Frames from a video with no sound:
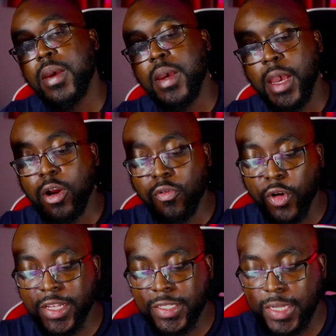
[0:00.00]
Hello,
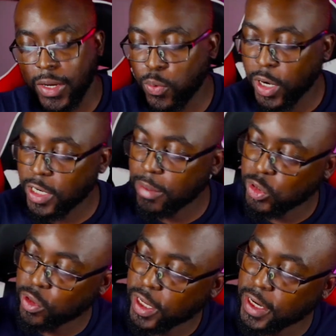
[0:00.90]
friends. Welcome to
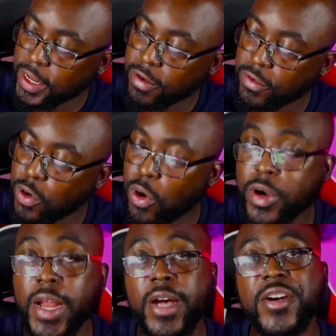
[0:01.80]
Look and Live. You are
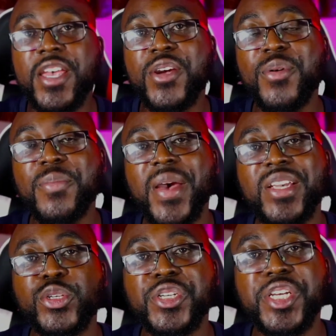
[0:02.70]
now here with
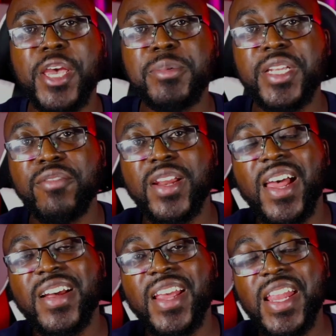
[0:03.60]
Pastor James
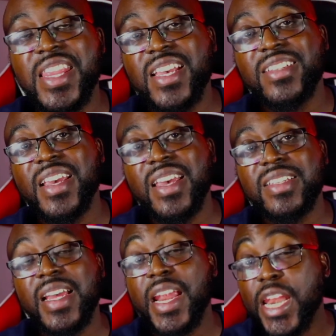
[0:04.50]
Desvallons, and this is
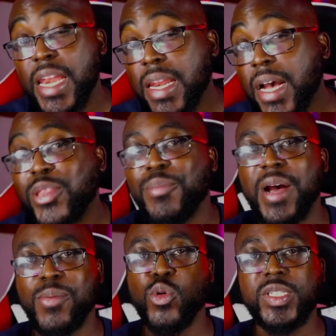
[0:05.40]
another
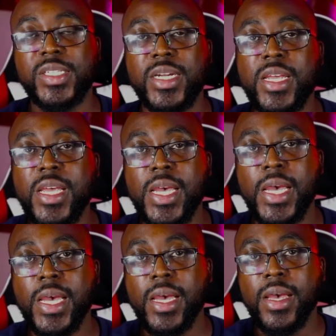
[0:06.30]
Bible study.
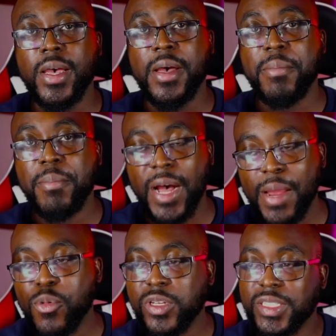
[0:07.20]

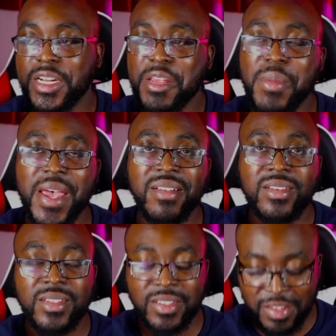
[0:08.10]
Bible study made
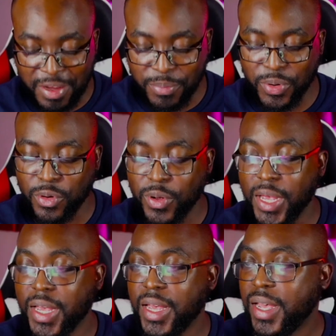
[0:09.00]
simple.
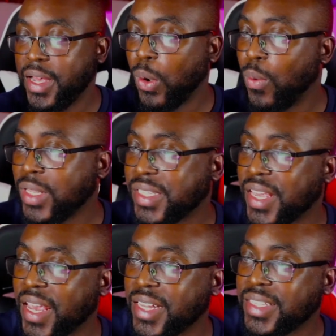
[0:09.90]
Once
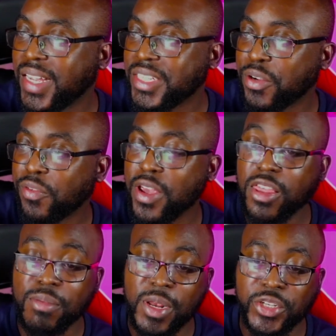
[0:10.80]
again, Touch of Faith
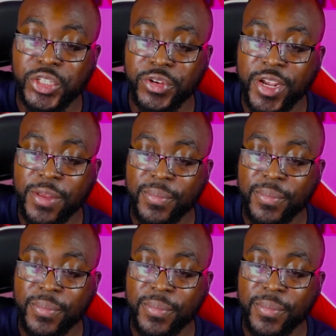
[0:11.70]
Ministry.